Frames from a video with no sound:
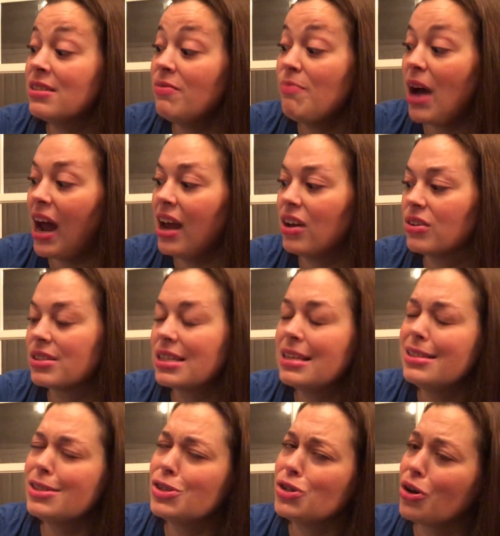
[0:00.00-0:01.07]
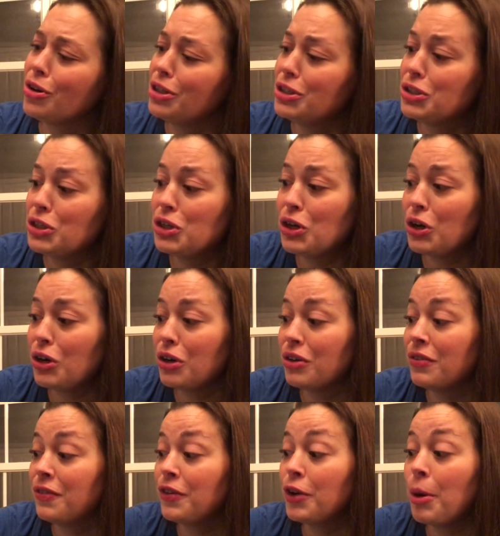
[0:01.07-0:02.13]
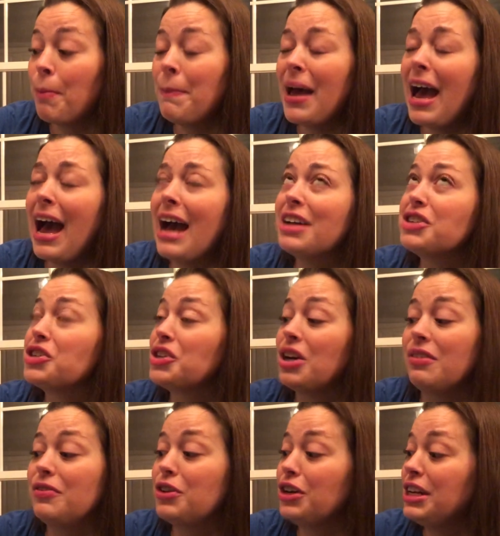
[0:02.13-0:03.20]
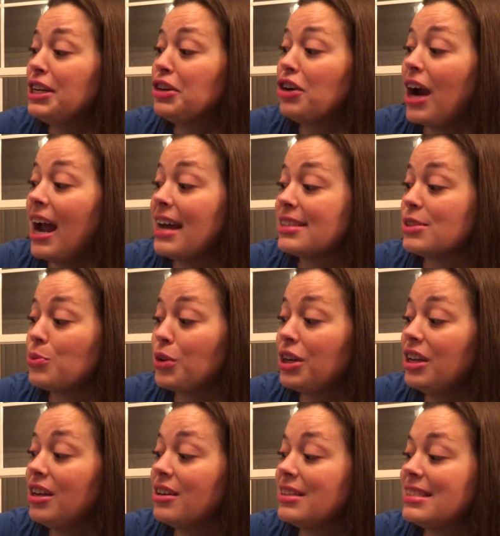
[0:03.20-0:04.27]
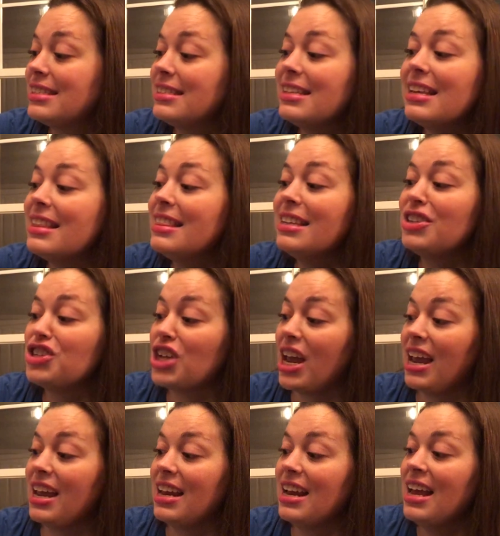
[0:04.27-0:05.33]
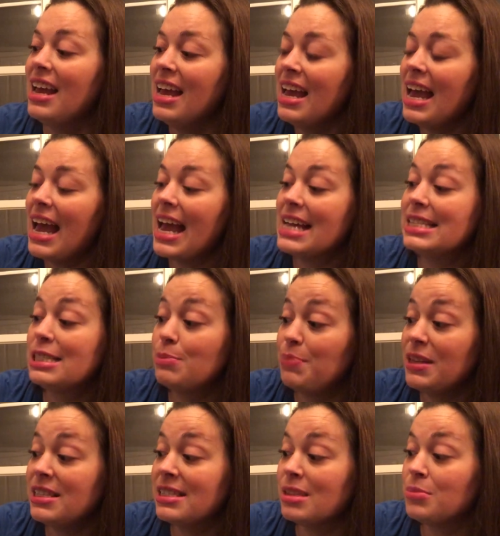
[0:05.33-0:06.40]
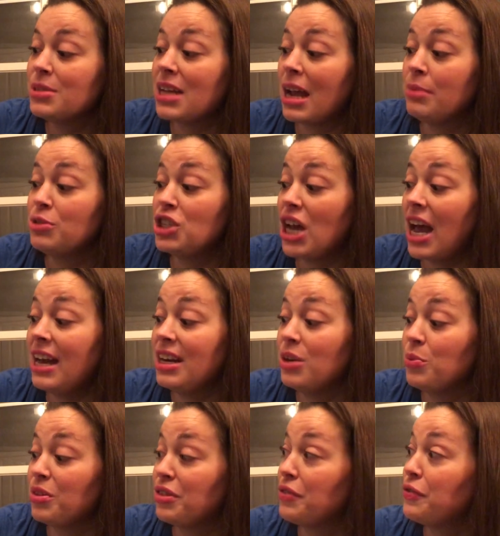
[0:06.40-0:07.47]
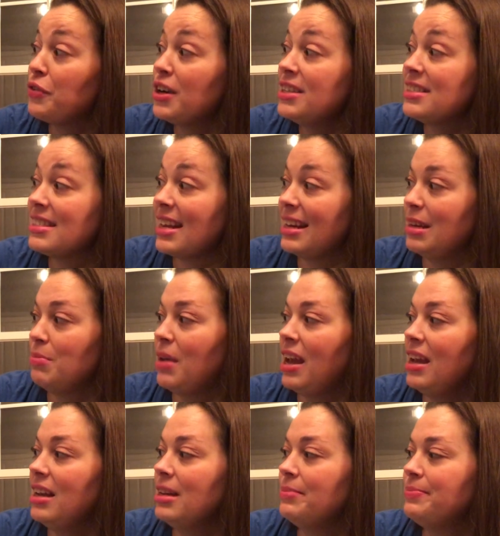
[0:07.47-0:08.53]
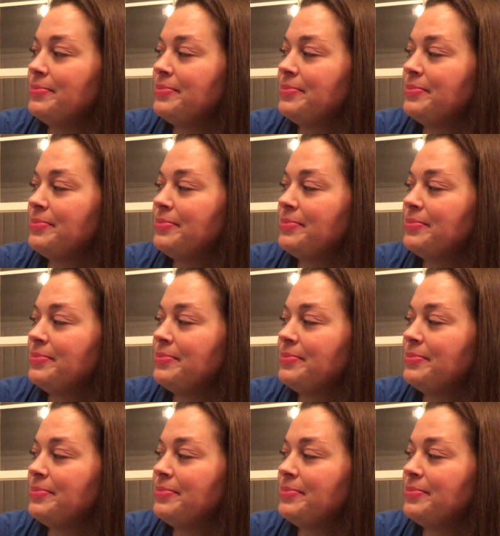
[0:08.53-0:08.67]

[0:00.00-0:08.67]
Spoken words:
of miles, he started to yearn for a patch of green grass where he could sit in the shade and spend some time chatting with the friends that he made.